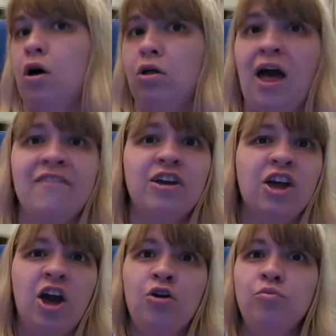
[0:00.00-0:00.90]
I'll have
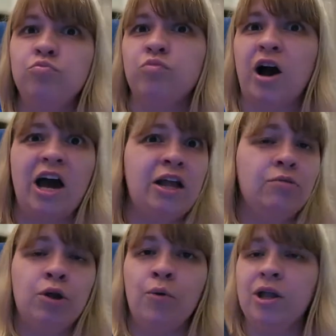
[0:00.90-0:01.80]
a go. I
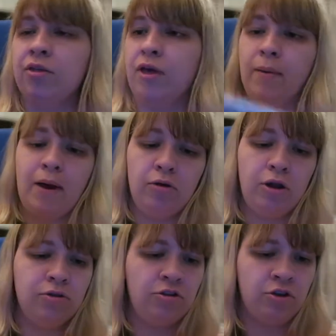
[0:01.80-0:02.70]
don't know anything
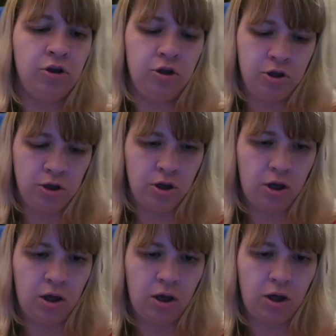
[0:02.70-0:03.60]
about it.
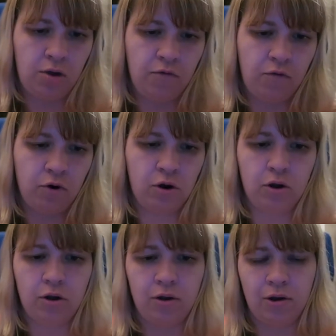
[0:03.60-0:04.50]

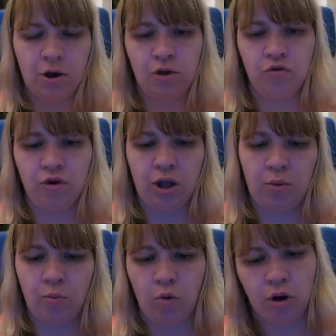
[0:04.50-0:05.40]

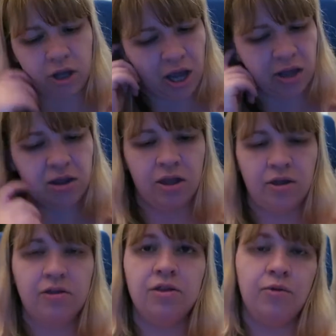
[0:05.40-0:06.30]
401 AD.
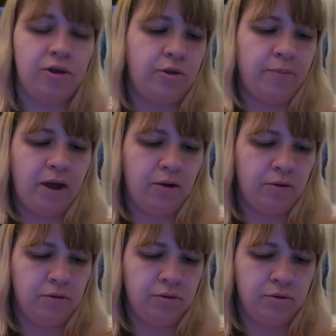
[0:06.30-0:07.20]
Let's see what it's
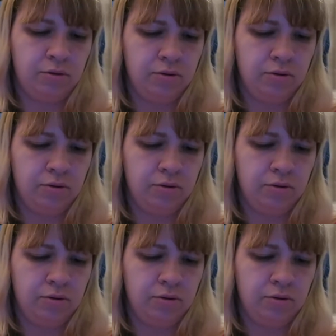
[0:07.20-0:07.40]
about.